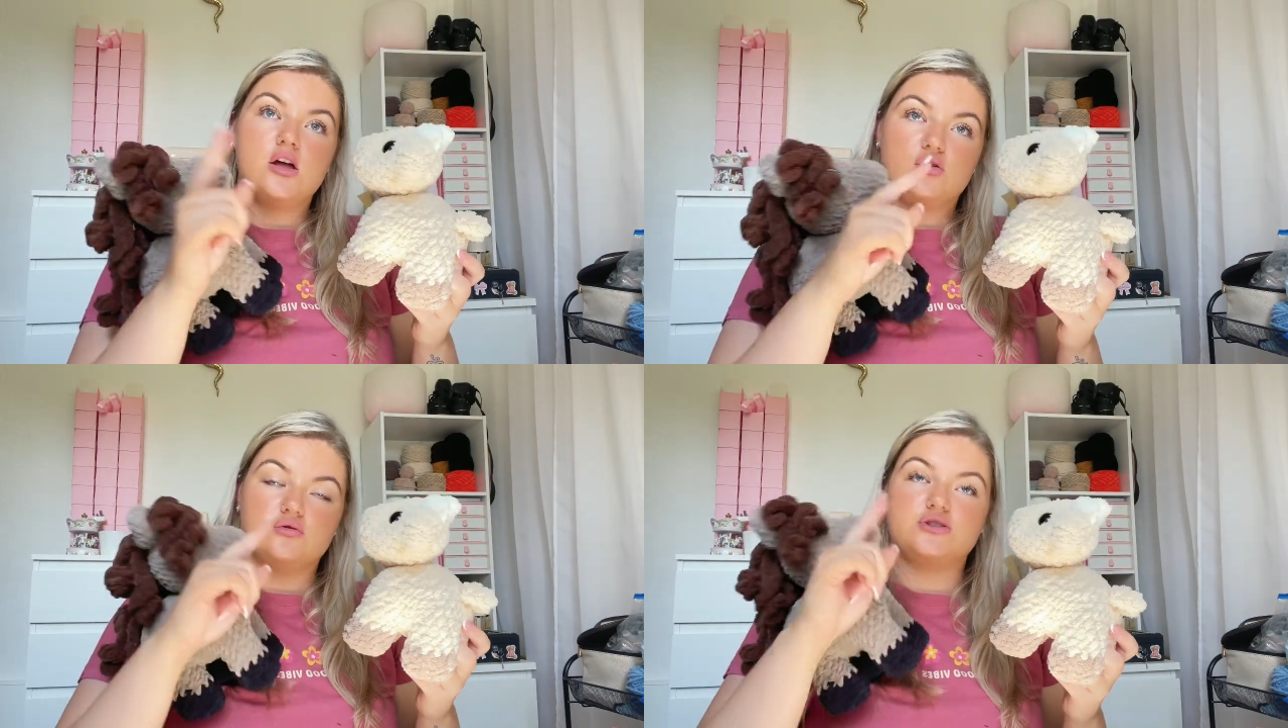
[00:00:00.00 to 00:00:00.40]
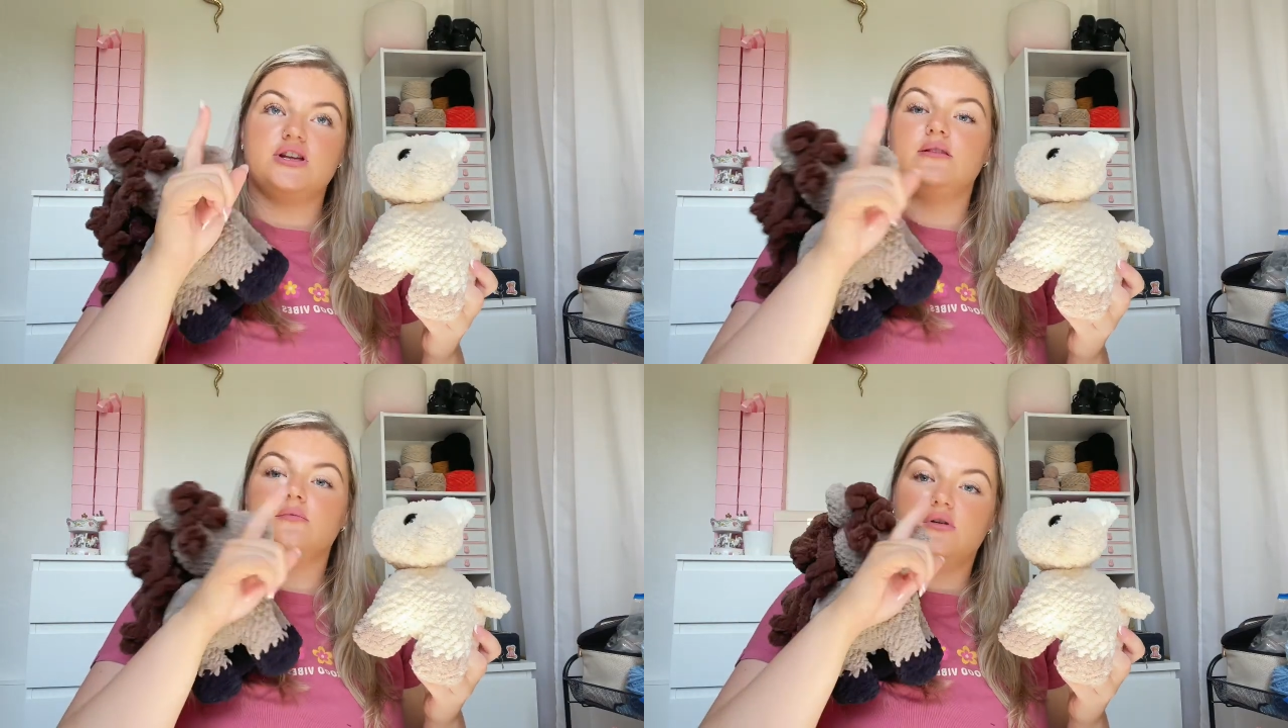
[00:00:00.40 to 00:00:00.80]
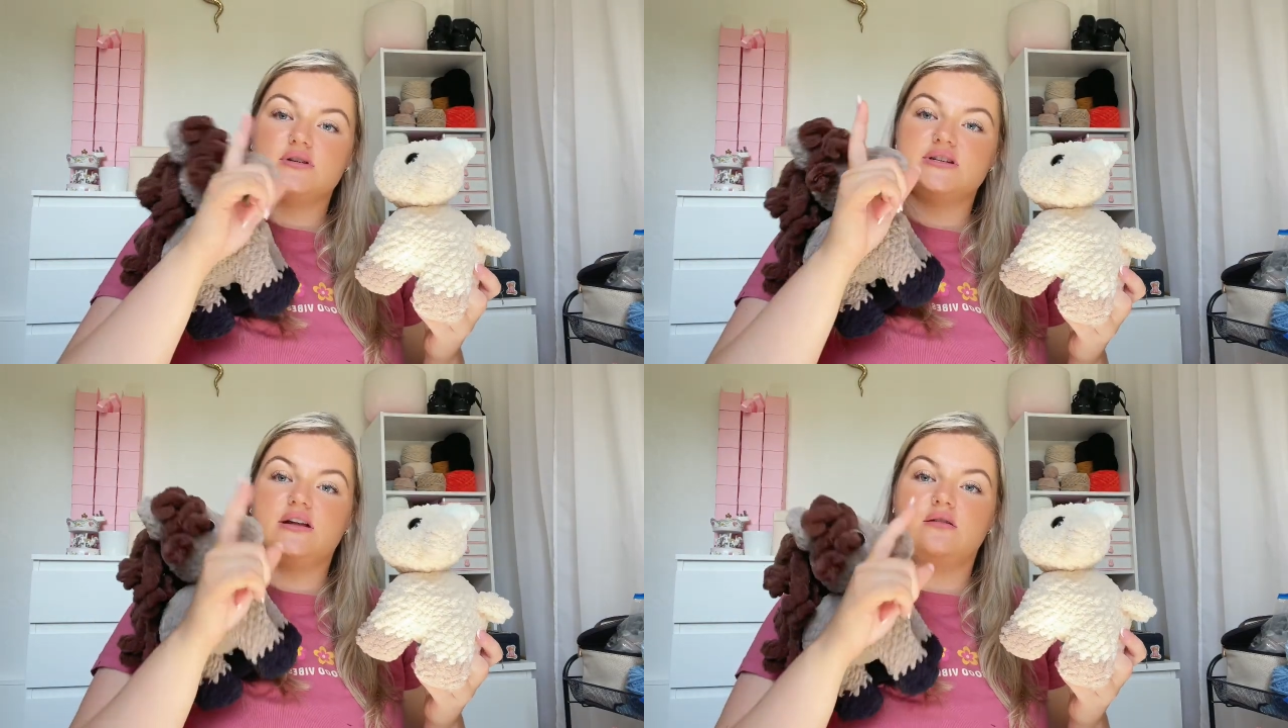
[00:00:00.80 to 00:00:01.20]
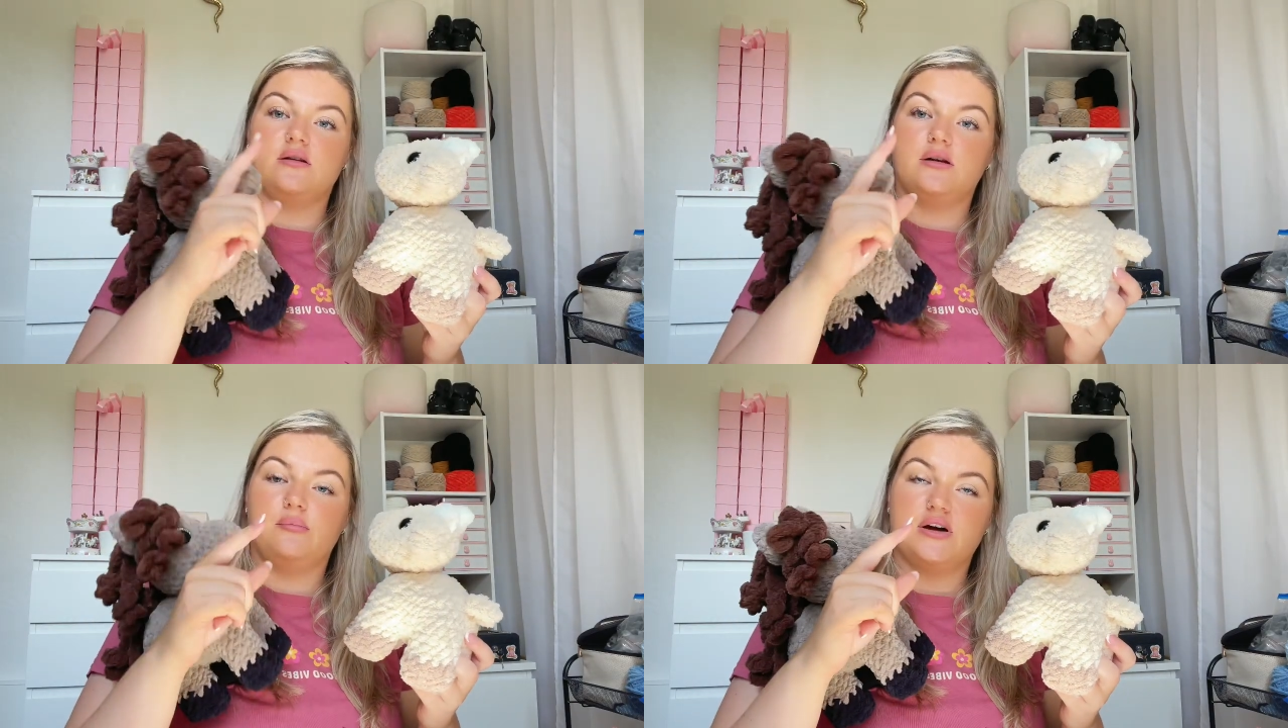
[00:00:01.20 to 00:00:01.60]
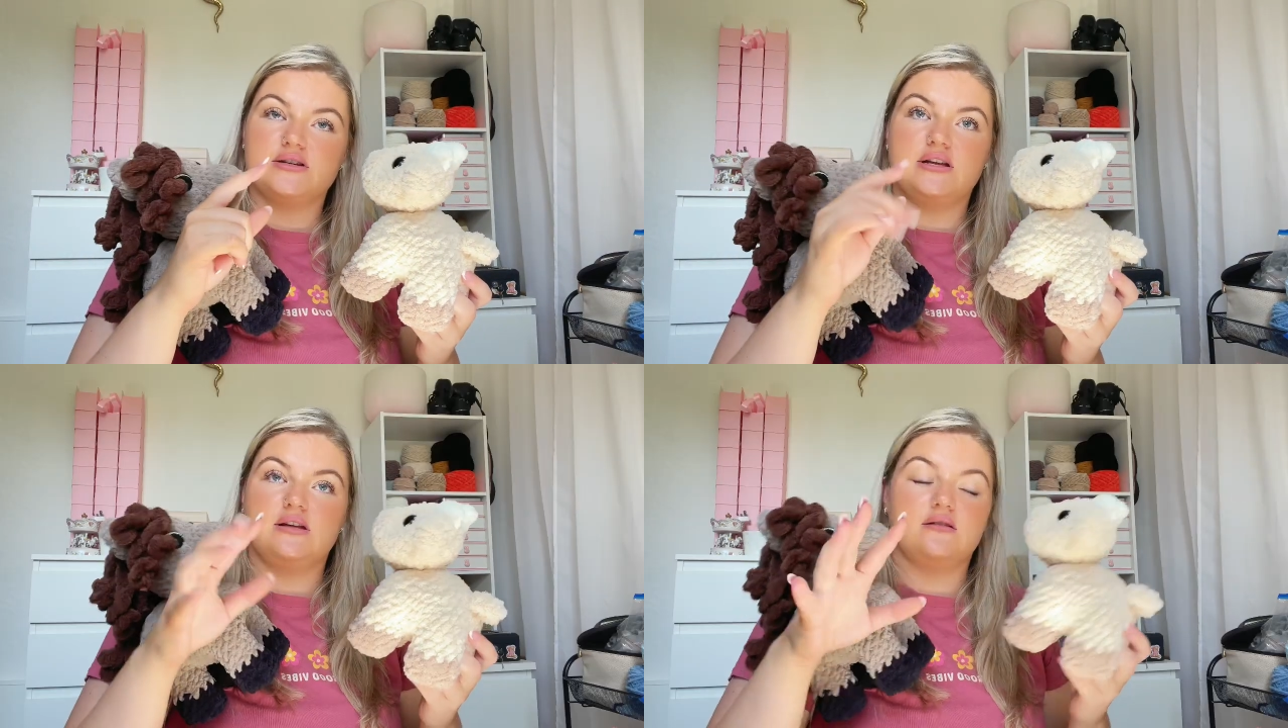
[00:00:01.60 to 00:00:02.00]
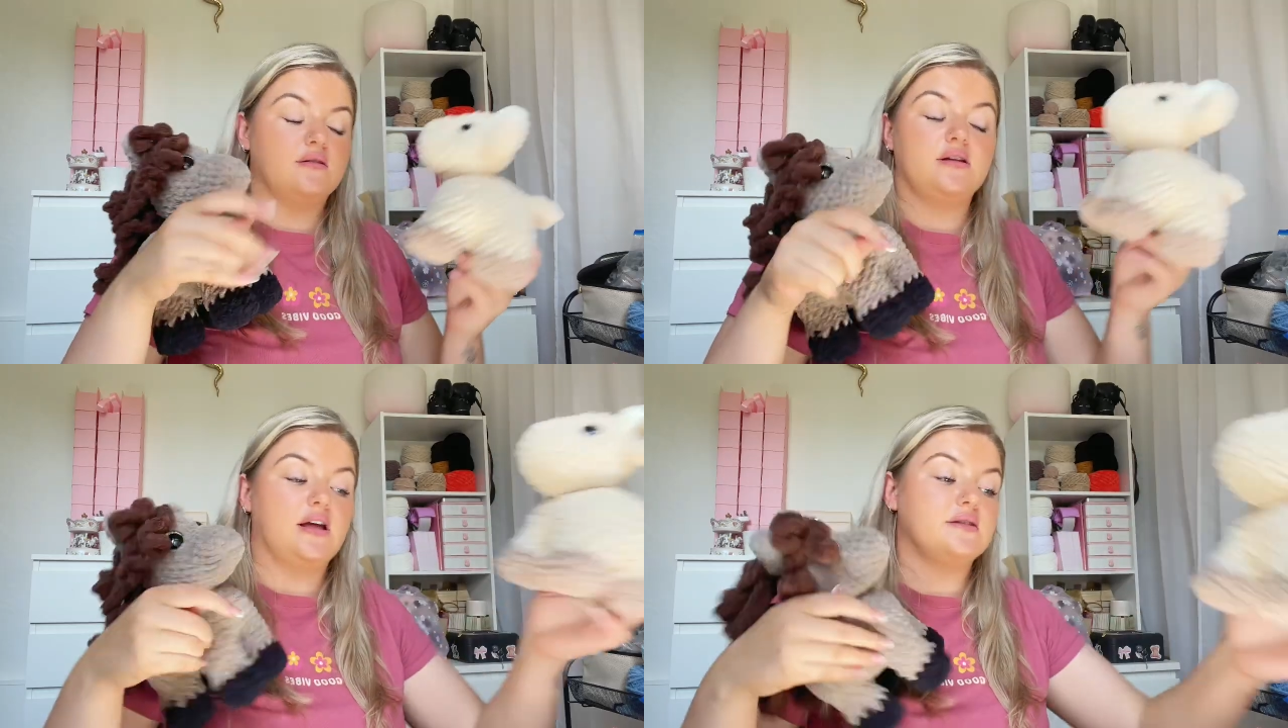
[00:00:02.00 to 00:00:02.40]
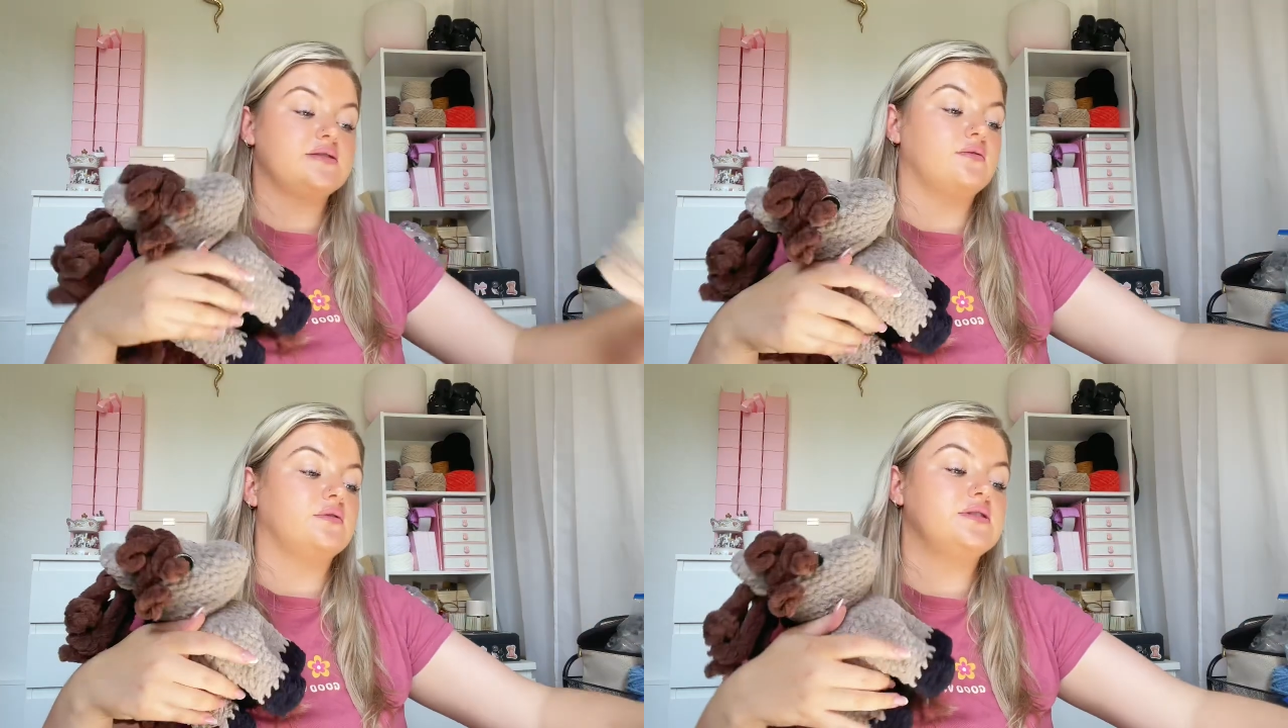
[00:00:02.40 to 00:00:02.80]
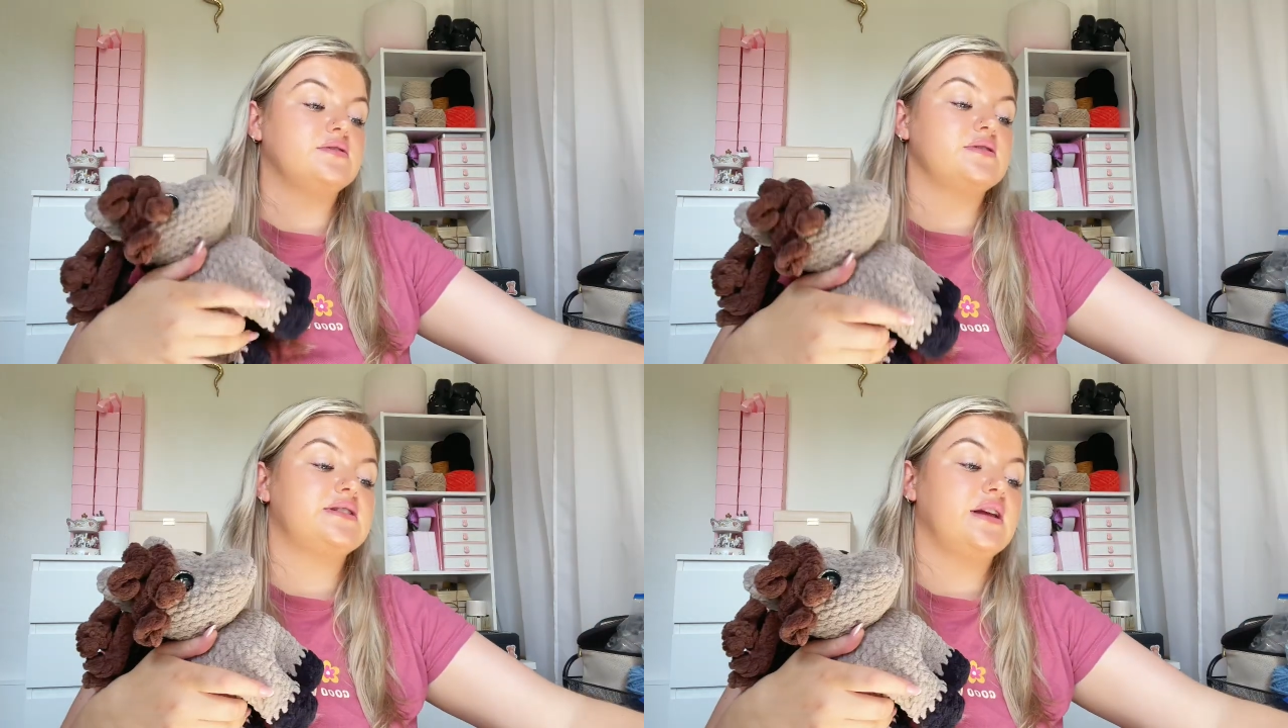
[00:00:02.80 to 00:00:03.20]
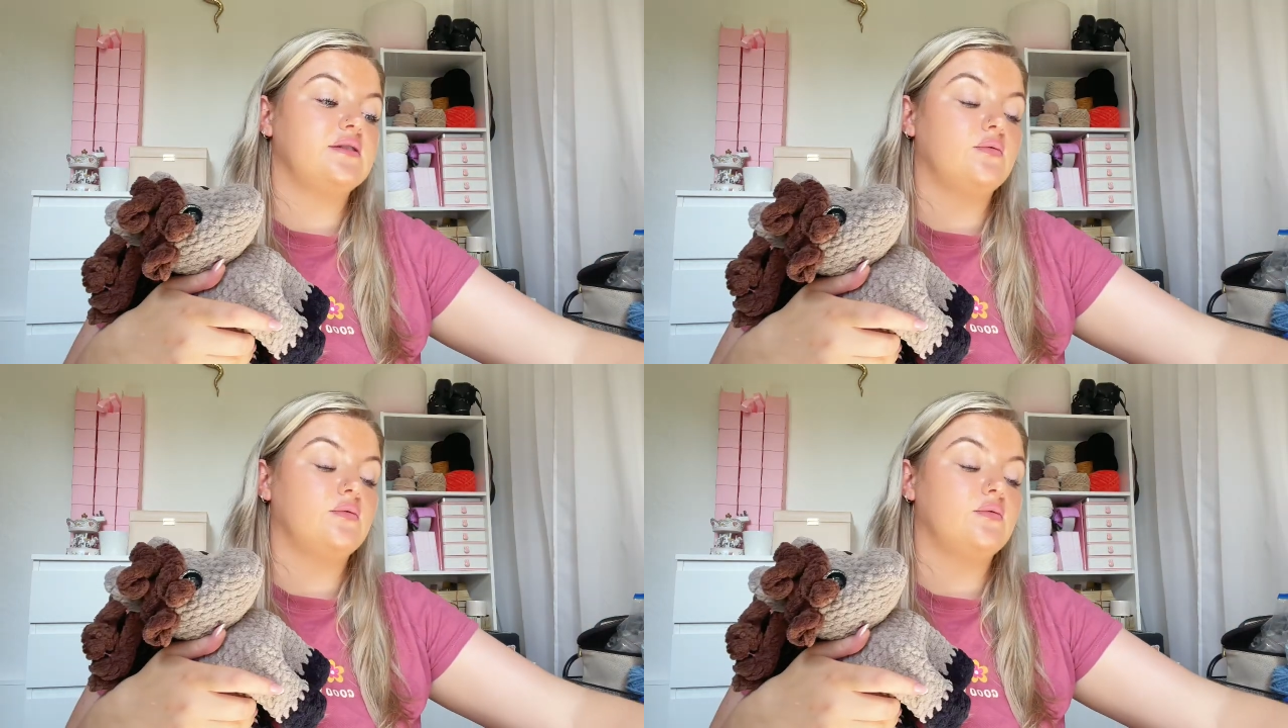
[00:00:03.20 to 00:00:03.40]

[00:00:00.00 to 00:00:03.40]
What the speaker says: crochet them all together on a body, and yeah, so it does take a